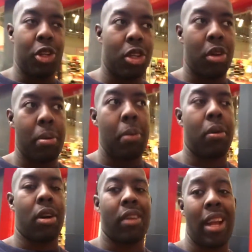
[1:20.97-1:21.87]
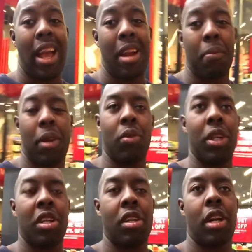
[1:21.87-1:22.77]
There's 3 people already ahead of me,
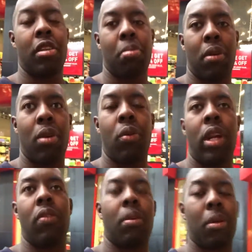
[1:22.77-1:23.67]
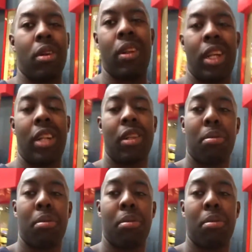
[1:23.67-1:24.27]
which sucks, but whatever, I'm going on vacation